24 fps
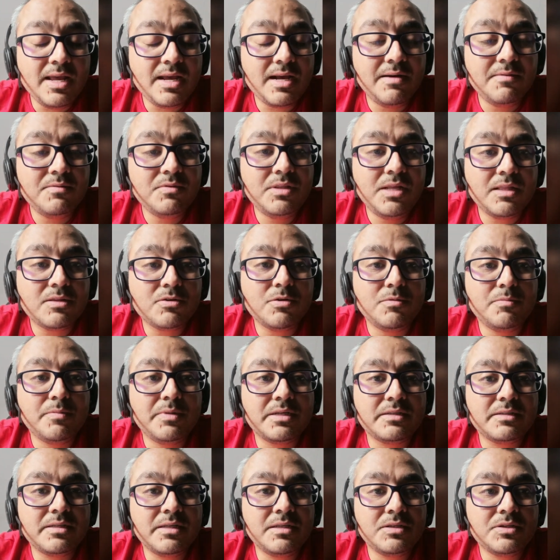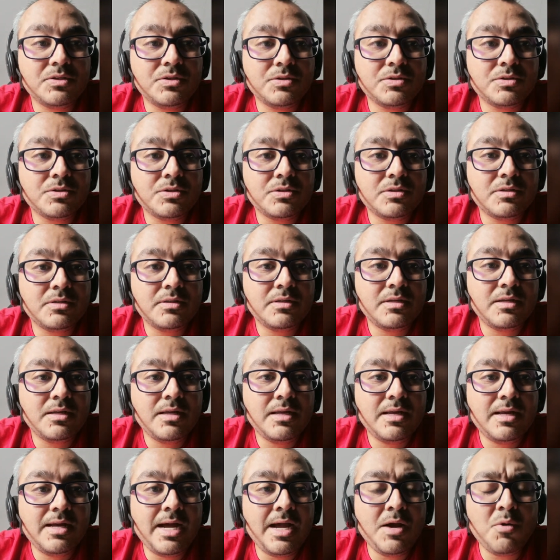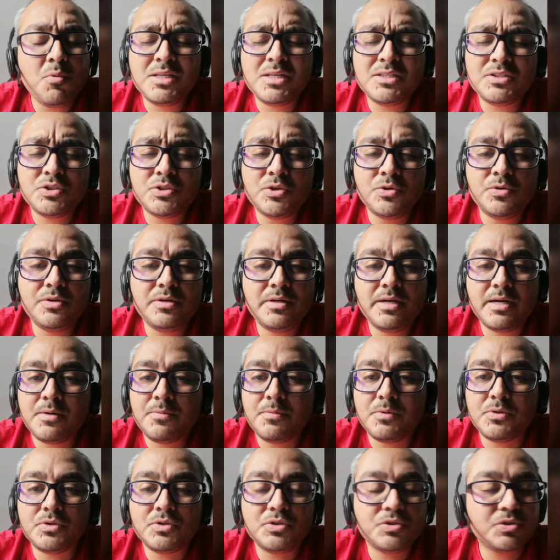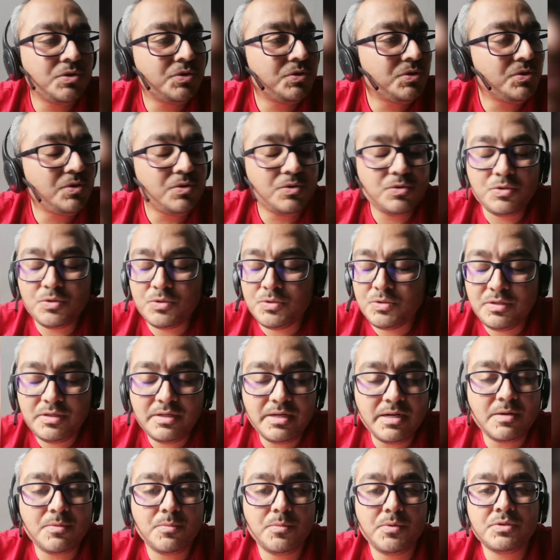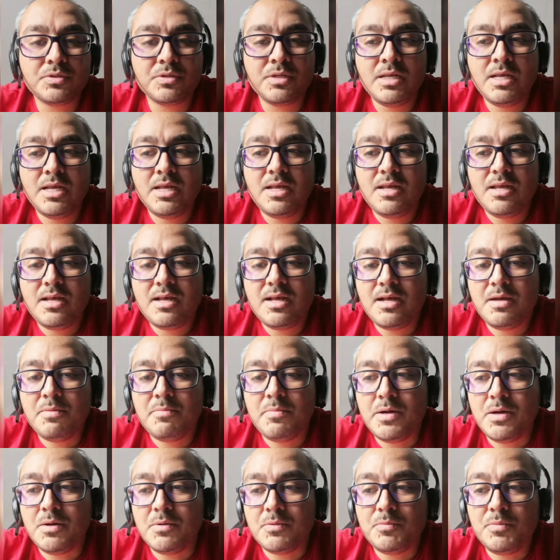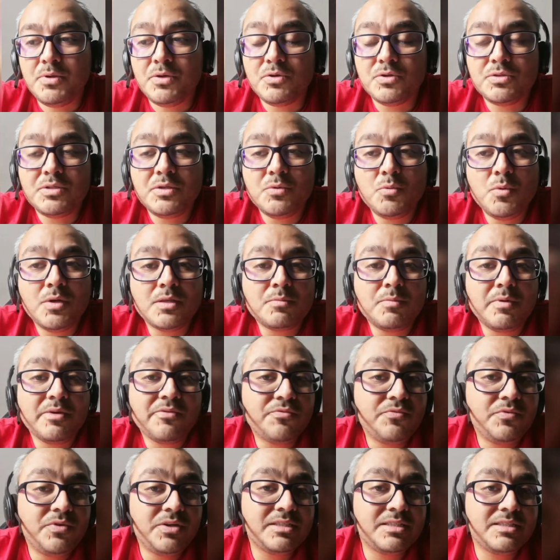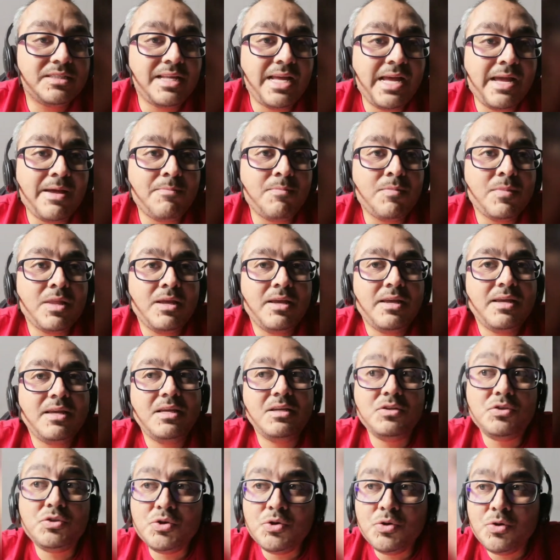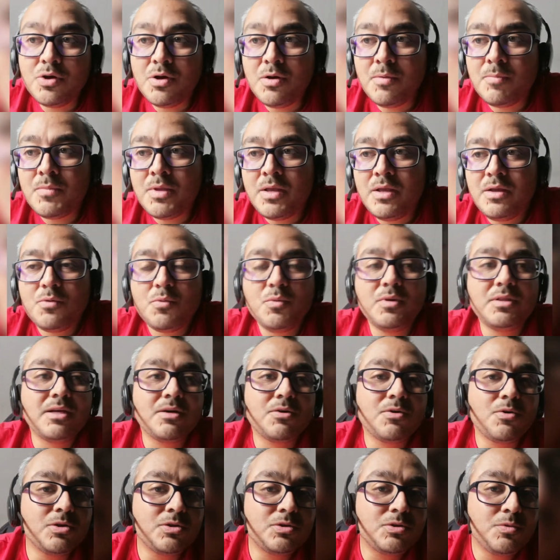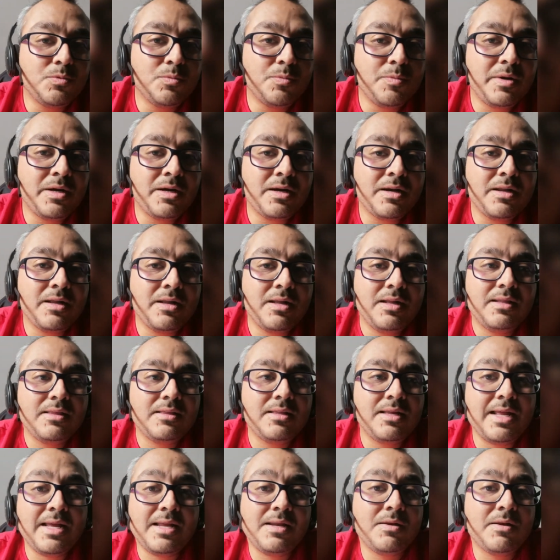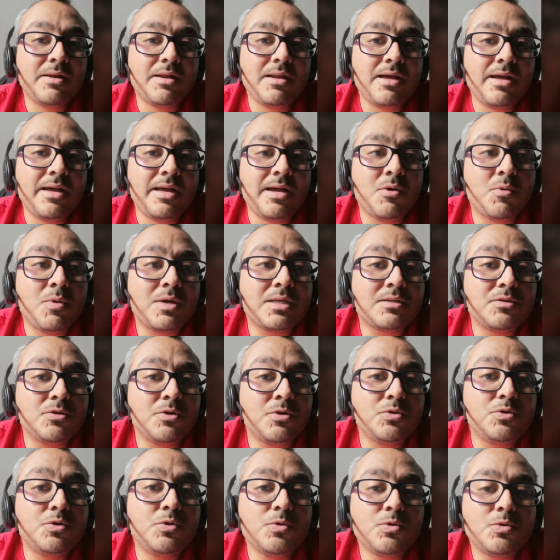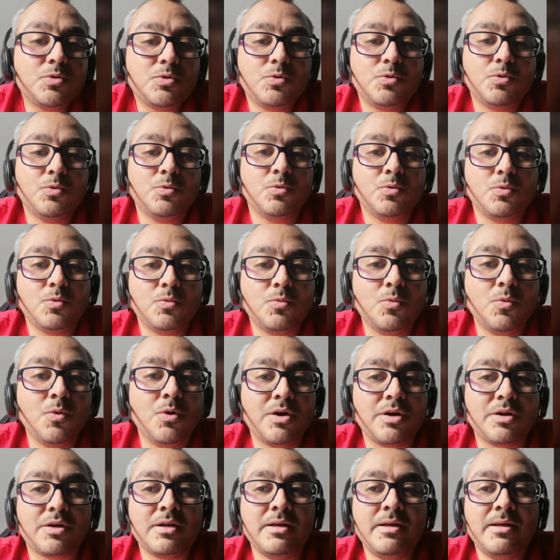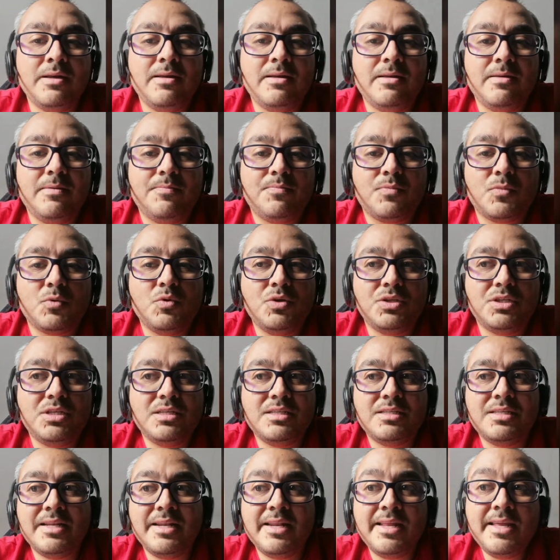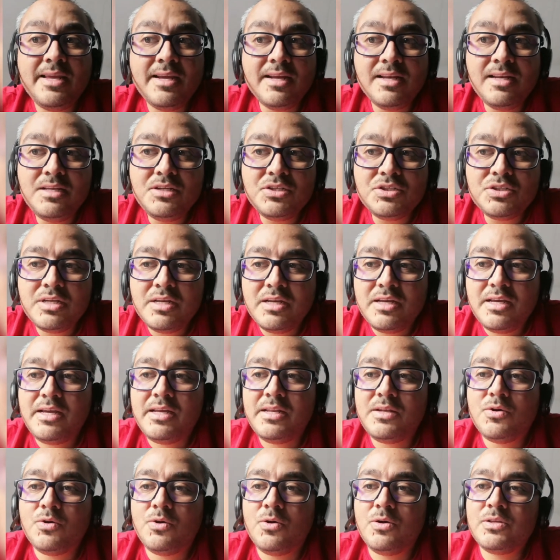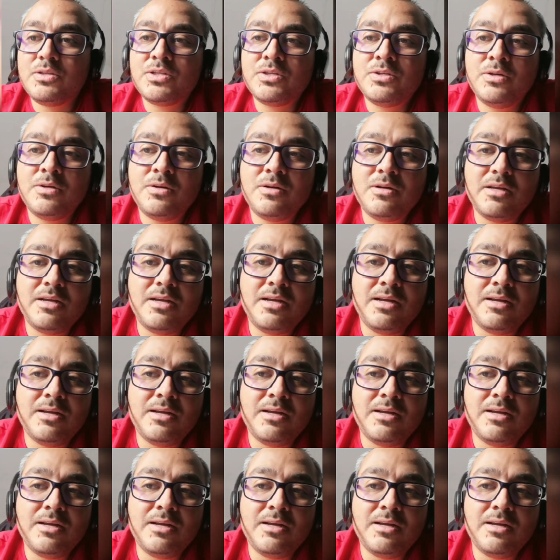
have that conversations, I was so nervous, so nervous because it was my first time in Europe with a customer that I was not used to work, which is in English and also